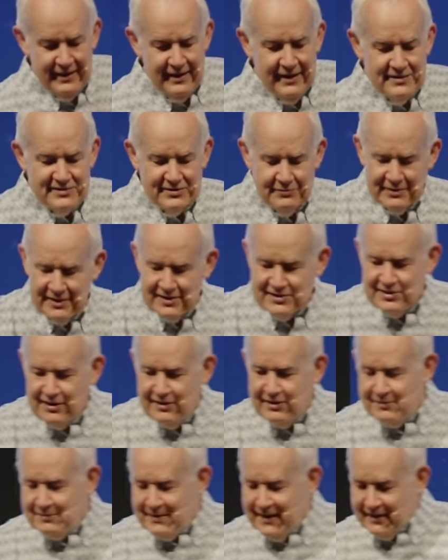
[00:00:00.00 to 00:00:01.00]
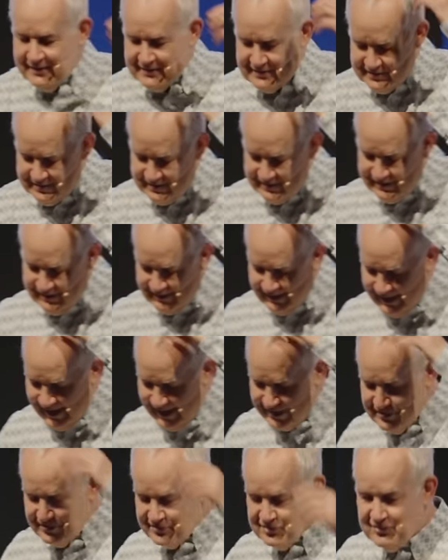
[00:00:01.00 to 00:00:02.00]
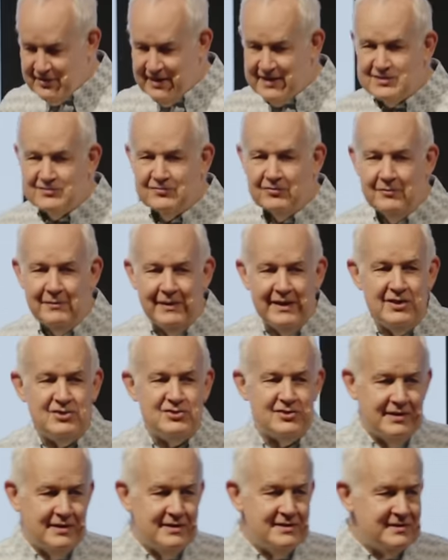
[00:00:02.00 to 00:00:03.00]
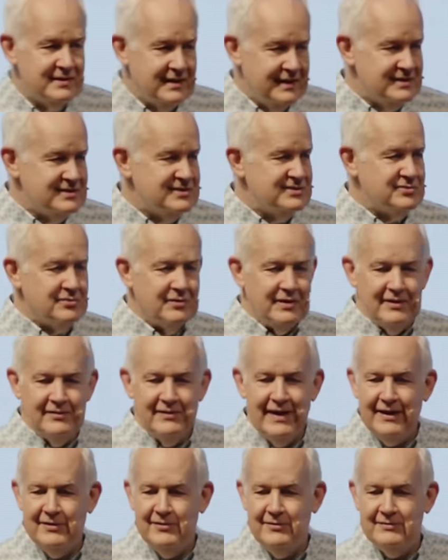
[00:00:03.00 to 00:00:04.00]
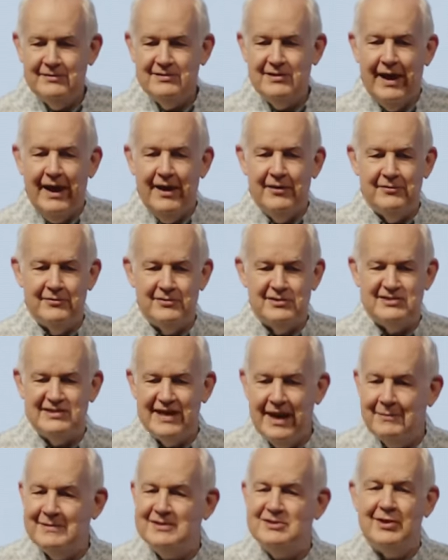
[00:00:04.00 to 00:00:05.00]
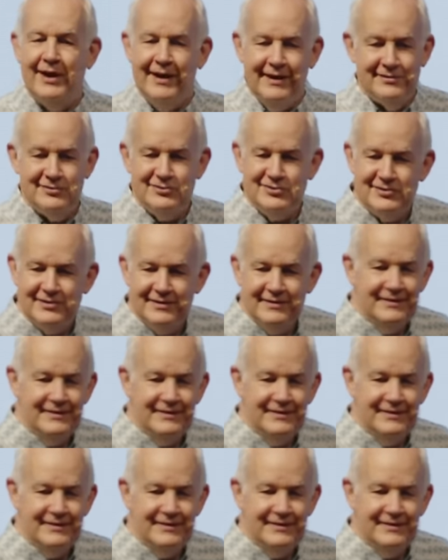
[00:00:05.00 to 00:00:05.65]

So I'm going to talk about agile transformations and sort of how, you, how they're sabotaged.